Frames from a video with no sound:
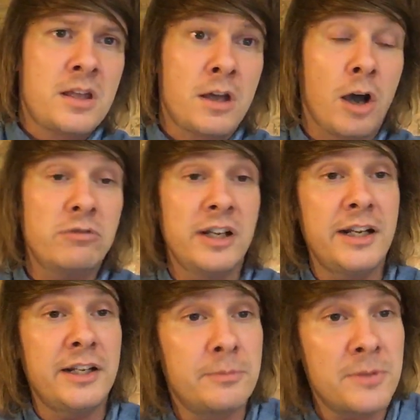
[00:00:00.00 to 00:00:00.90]
Oh
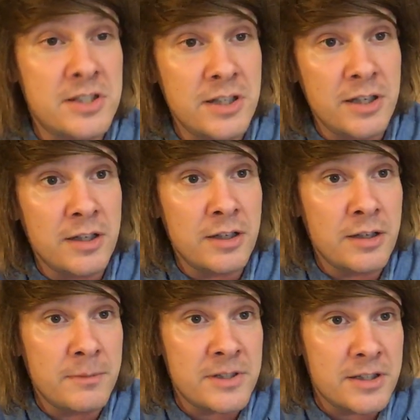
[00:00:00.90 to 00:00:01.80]
really,
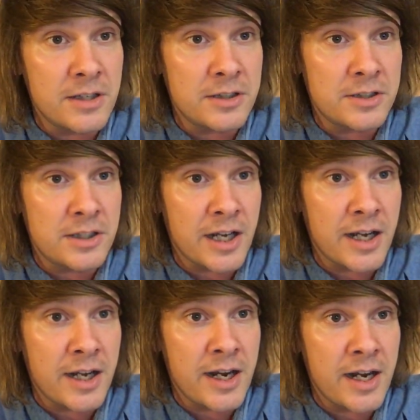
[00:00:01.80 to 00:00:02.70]
Mr.
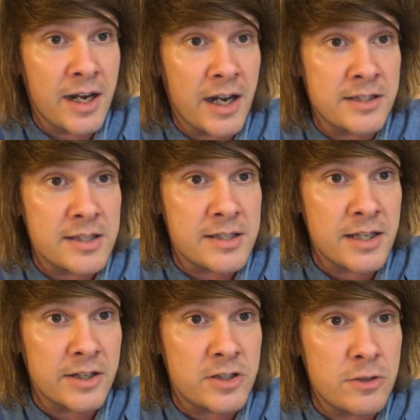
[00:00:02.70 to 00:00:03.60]

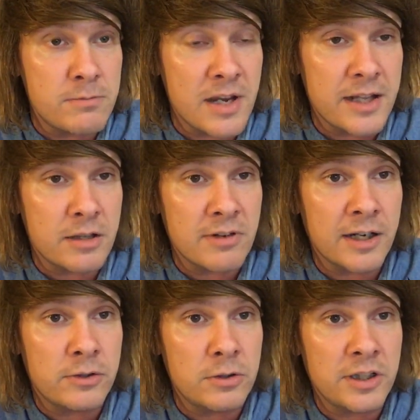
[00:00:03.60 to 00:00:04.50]
J86, you met the
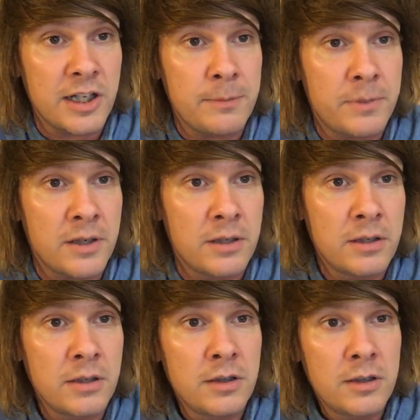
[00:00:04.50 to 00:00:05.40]
Rancor Keeper?
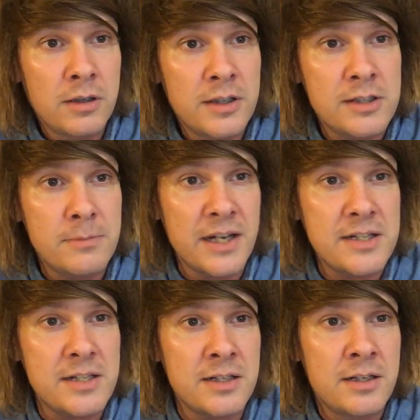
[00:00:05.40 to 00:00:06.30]
It's
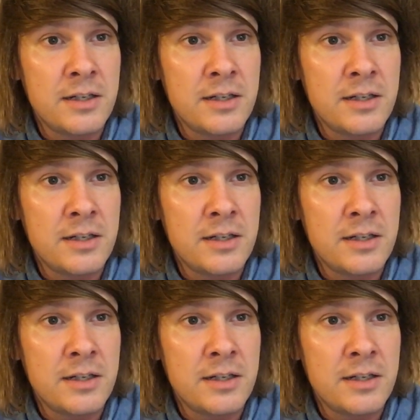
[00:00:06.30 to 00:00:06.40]
amazing.